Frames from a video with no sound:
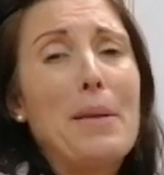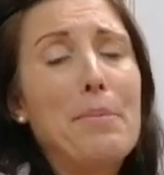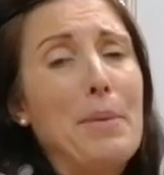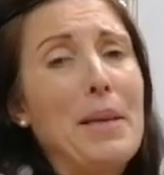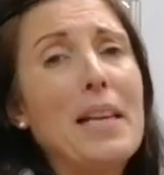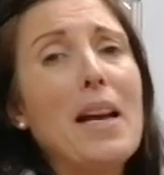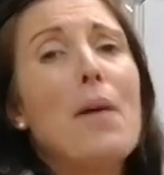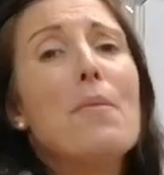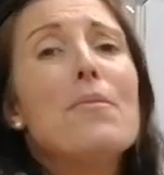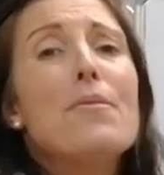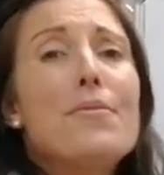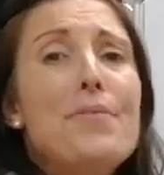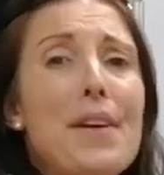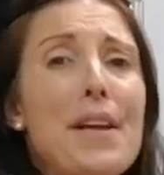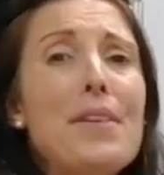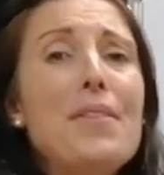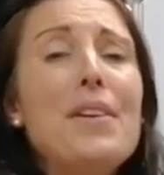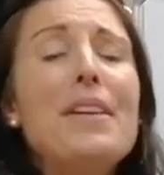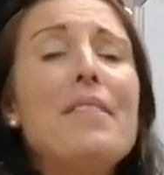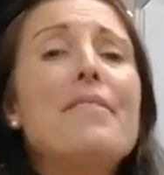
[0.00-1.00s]
might become
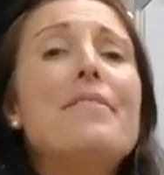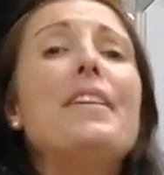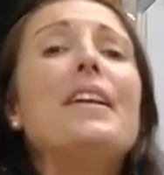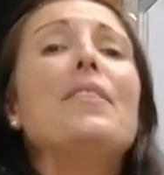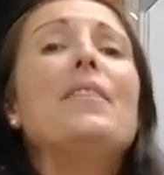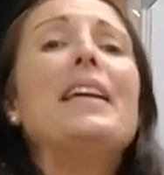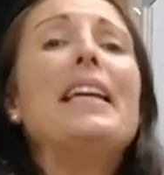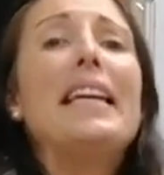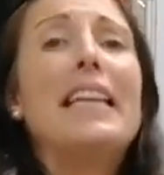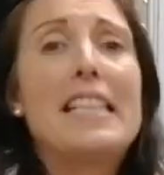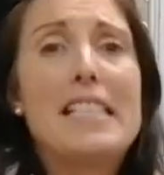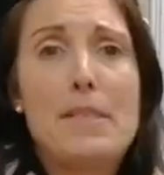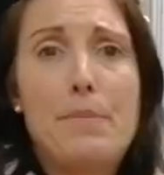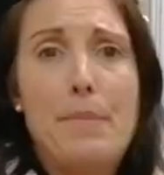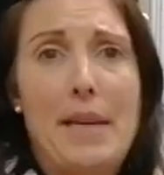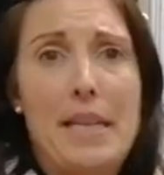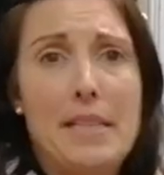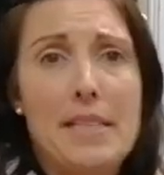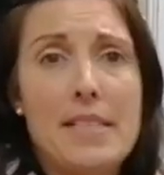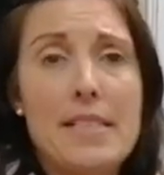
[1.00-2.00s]
very, very
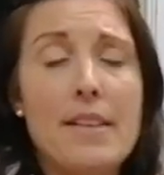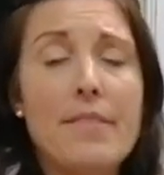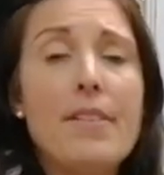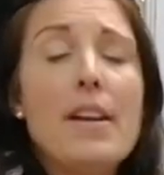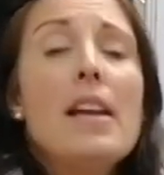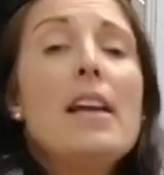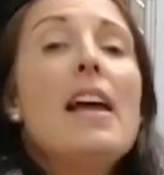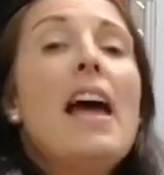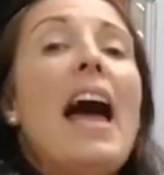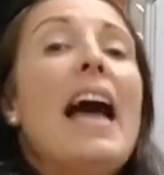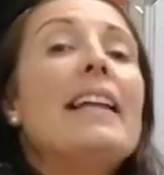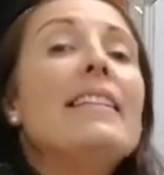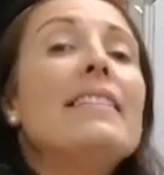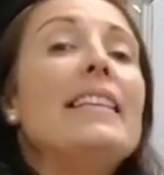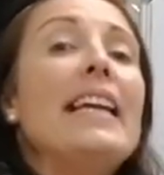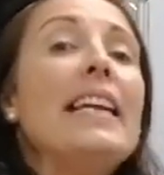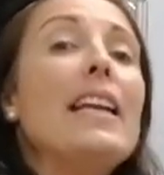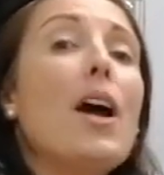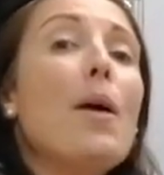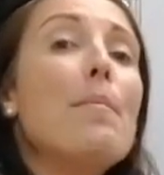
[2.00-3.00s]
expensive,
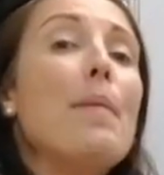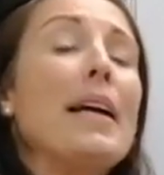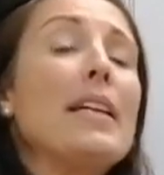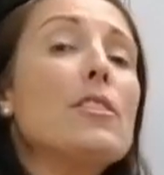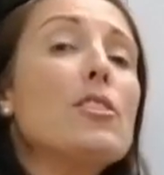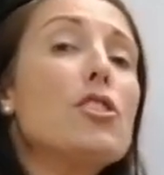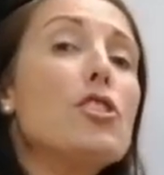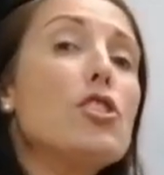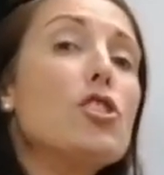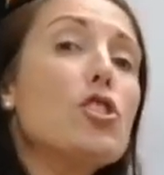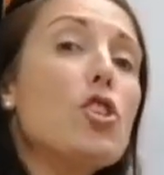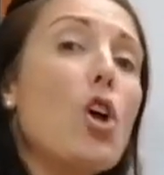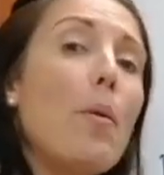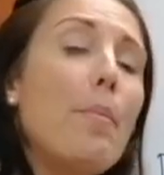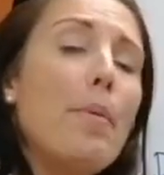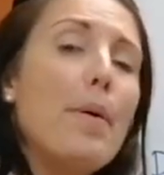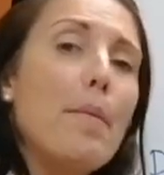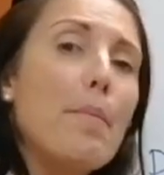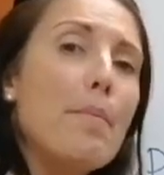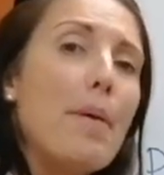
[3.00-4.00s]
and then I might
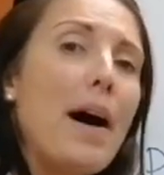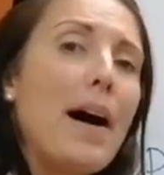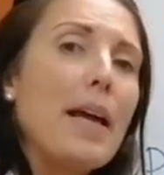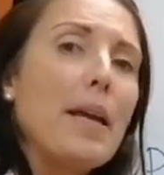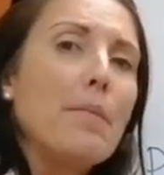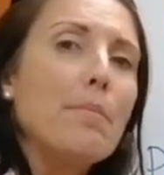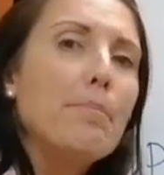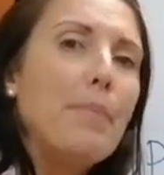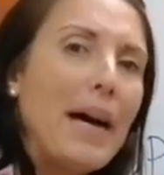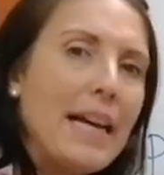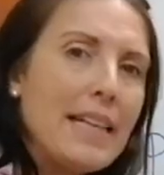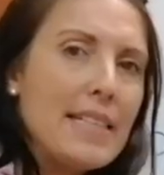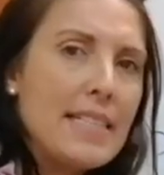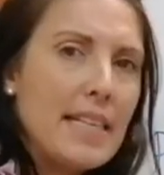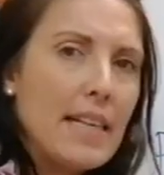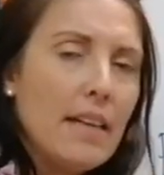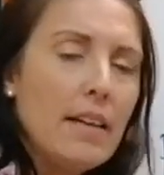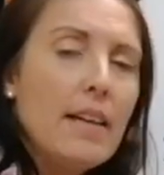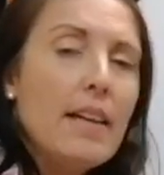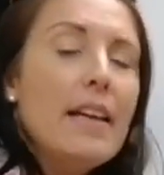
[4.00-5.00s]
stop buying
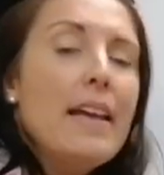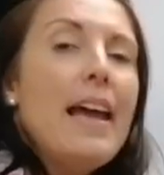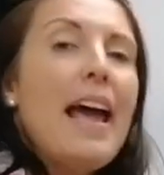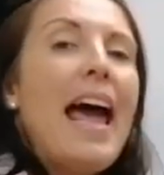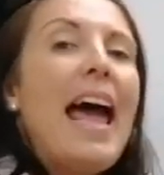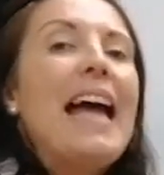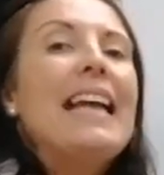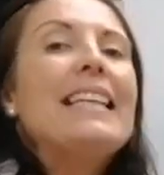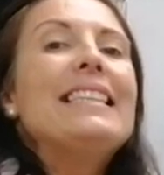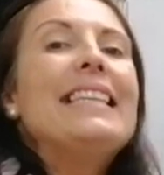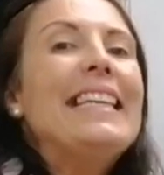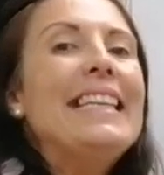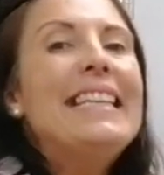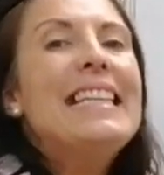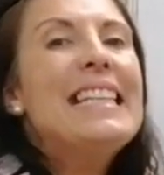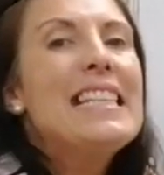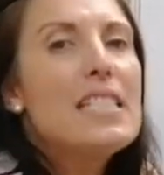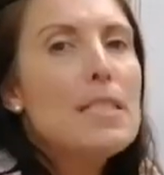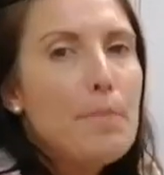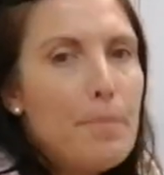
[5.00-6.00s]
butter, and
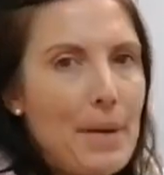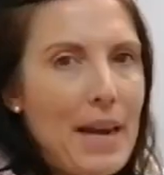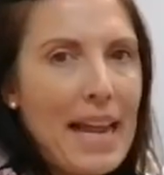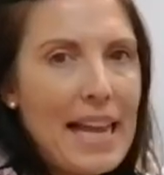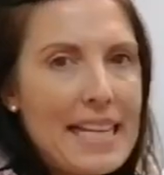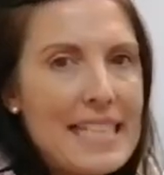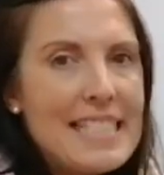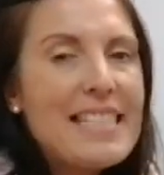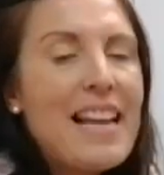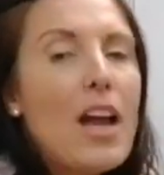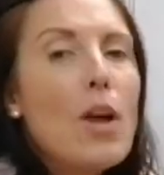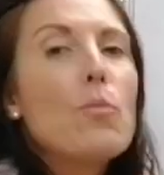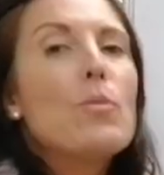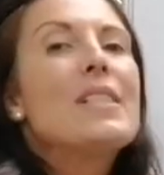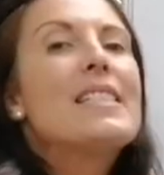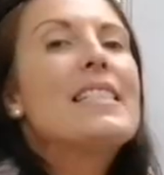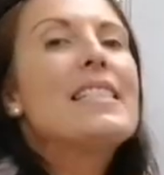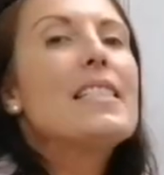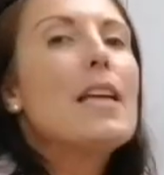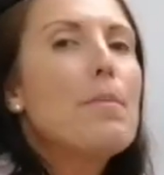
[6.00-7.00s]
in its place I
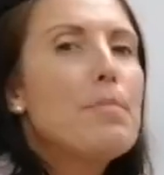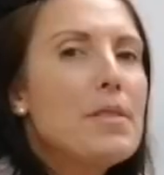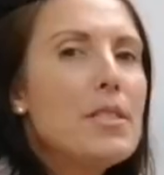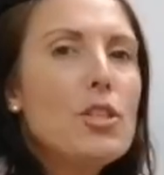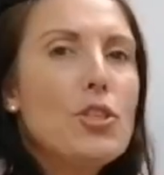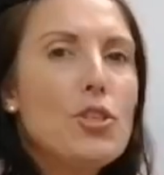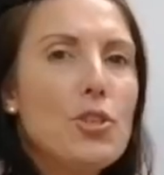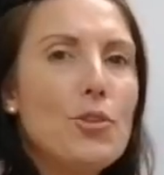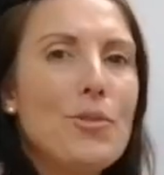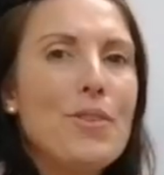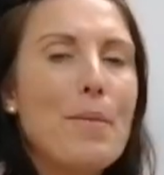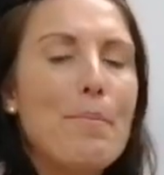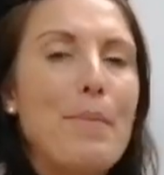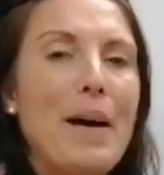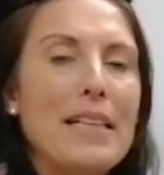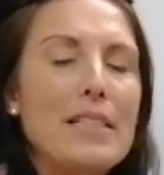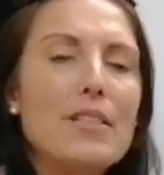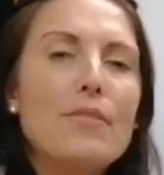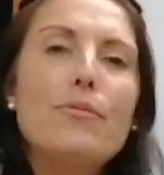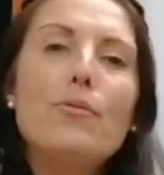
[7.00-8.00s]
will substitute the
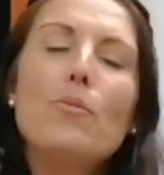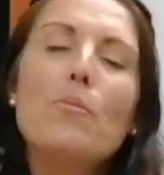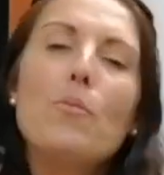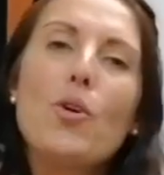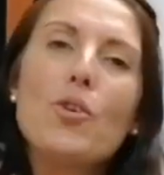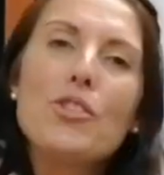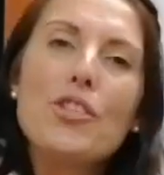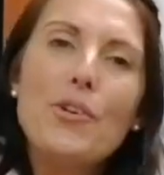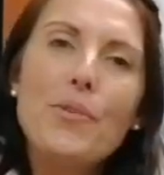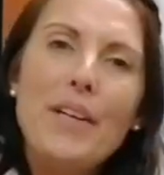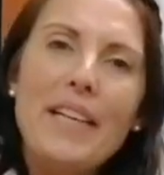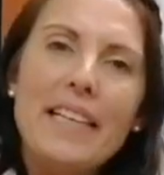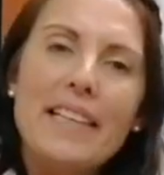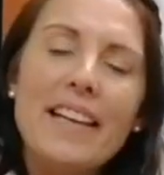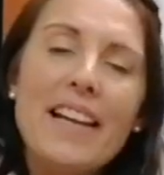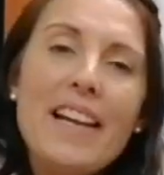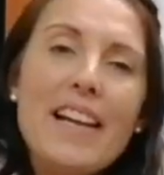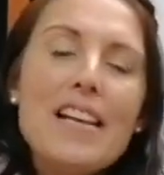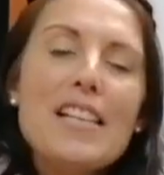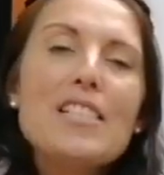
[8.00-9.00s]
butter for
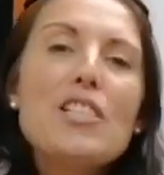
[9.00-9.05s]
margarine.